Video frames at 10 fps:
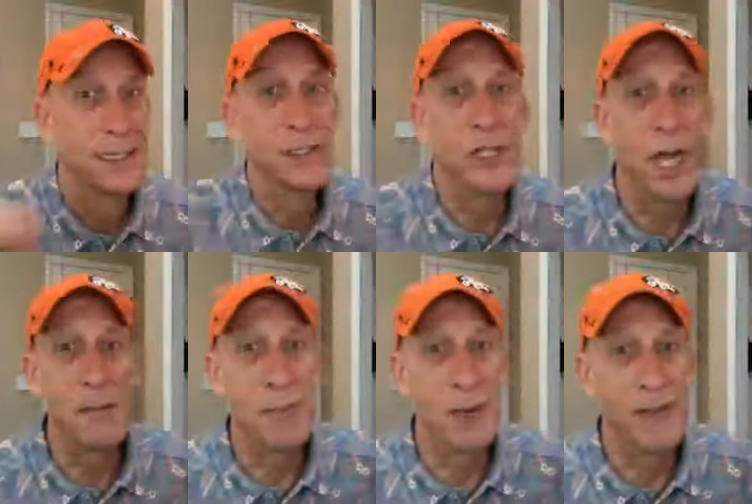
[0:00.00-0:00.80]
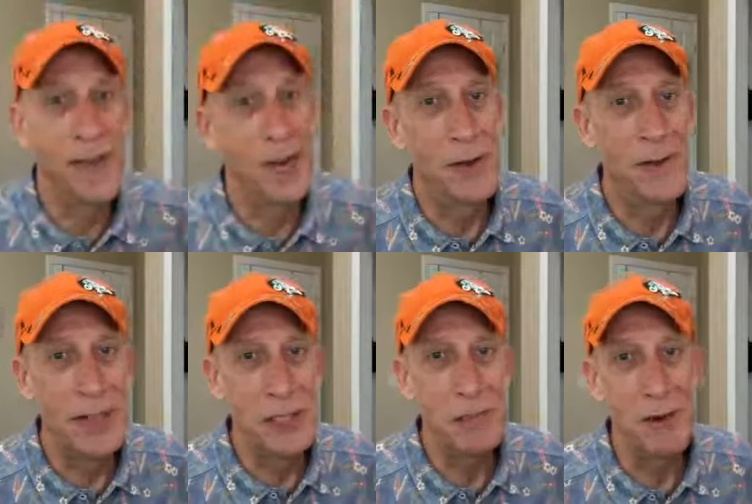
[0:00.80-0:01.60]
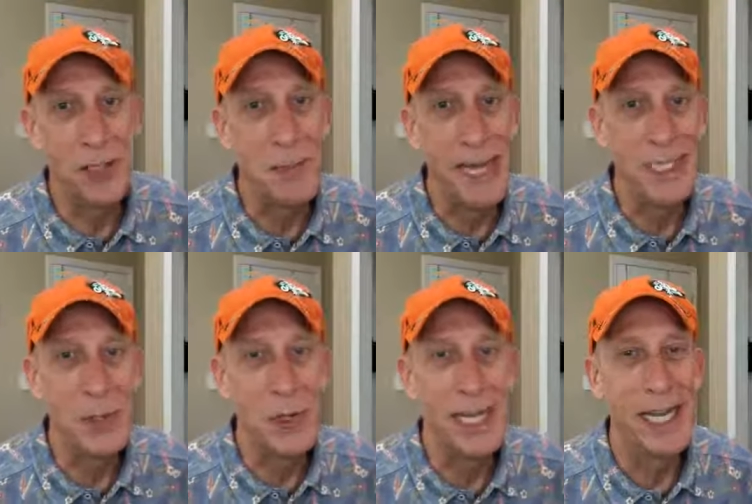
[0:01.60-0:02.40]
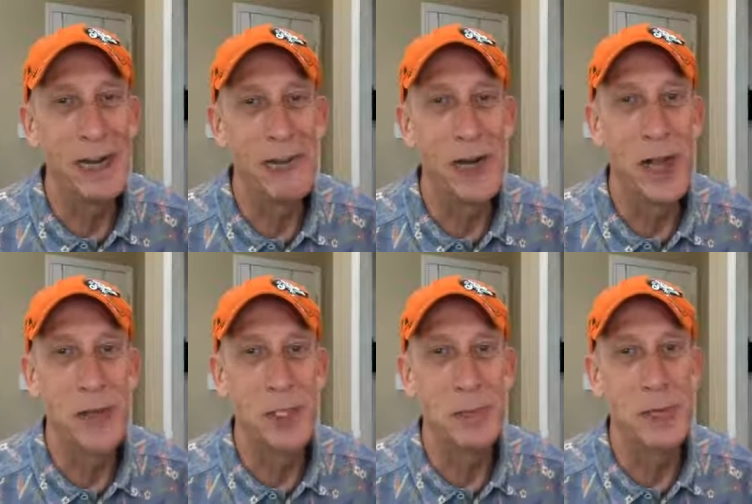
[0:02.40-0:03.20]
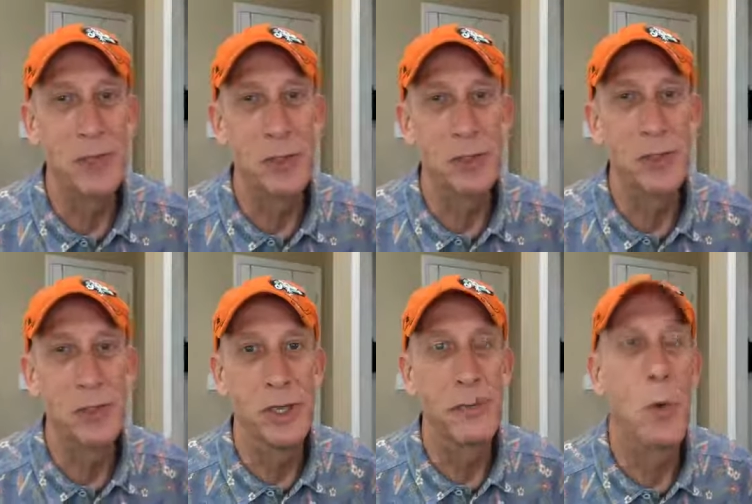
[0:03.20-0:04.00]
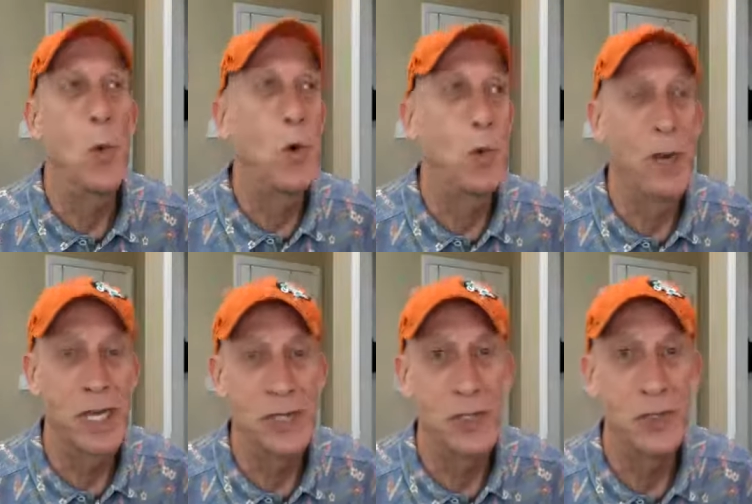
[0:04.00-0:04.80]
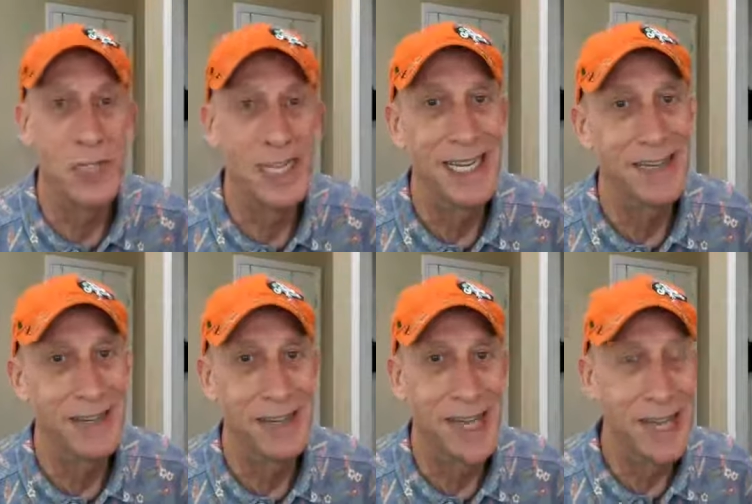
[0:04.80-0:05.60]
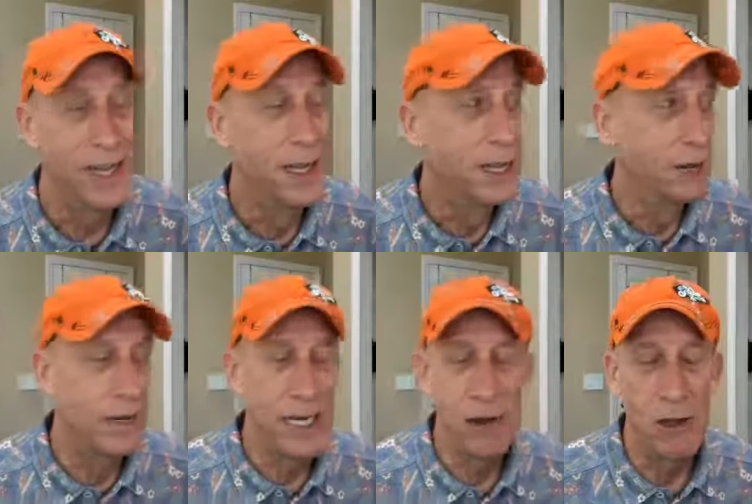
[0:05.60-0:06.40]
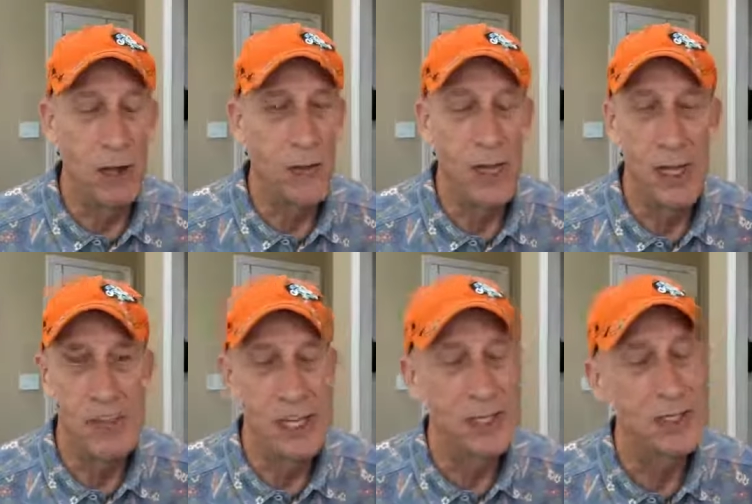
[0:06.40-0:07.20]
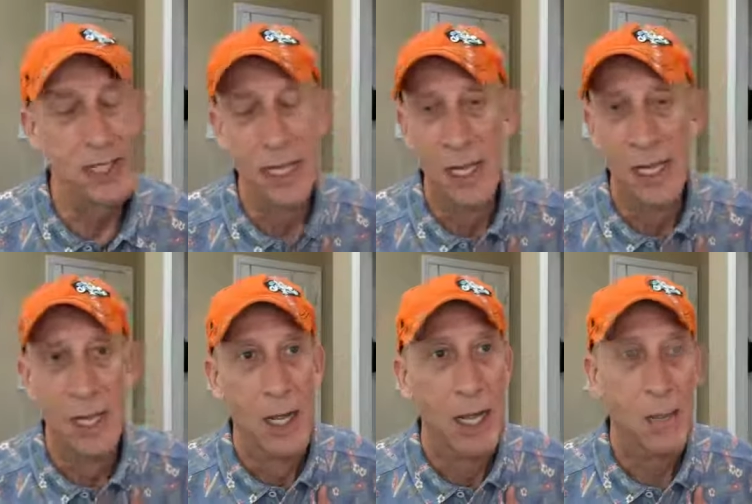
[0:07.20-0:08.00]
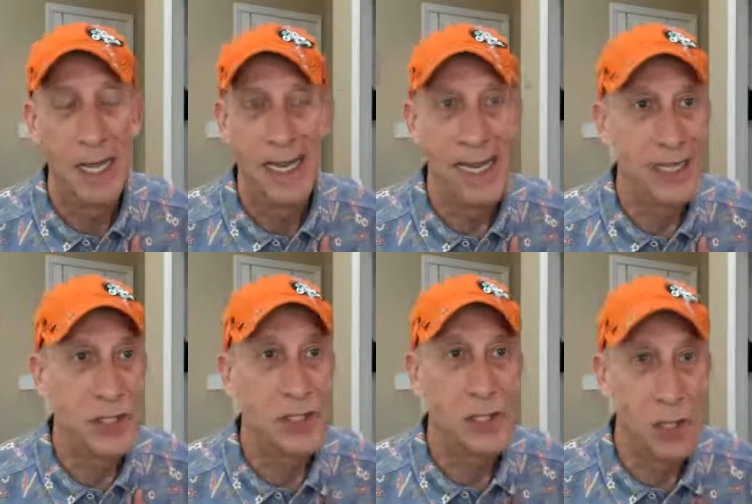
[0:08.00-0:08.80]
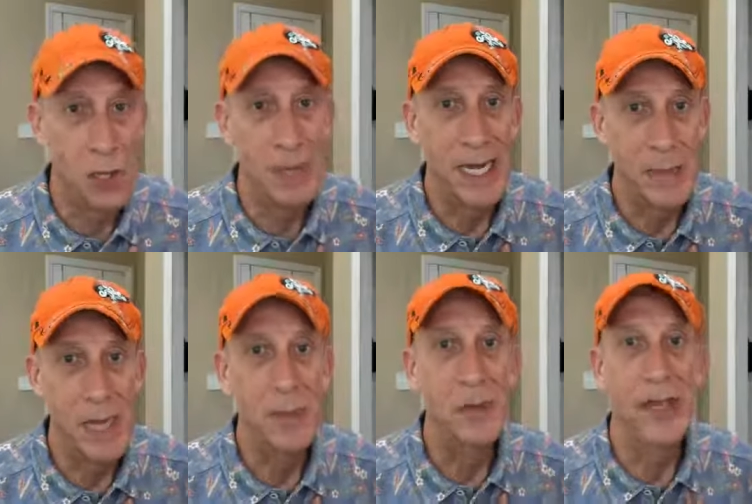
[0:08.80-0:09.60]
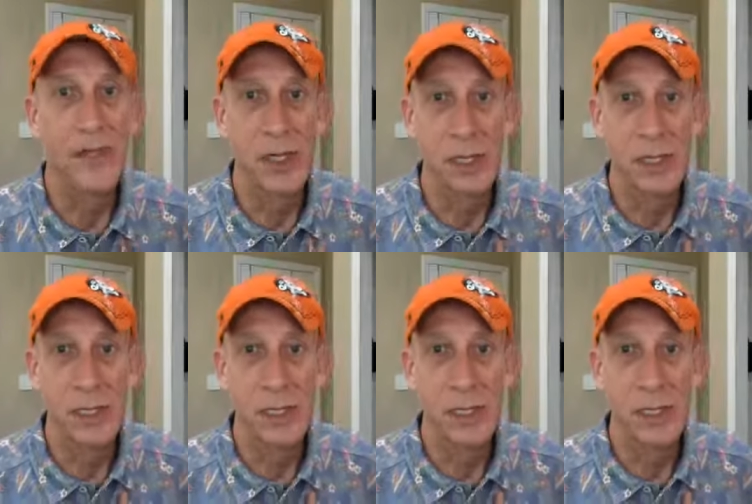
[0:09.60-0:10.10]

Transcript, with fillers: Jumbo, fellow adventurers, Mike Dooley here for another spiritual tune-up. Woo, what a doozy yesterday. Reading all of the comments. Oh my gosh, so many people having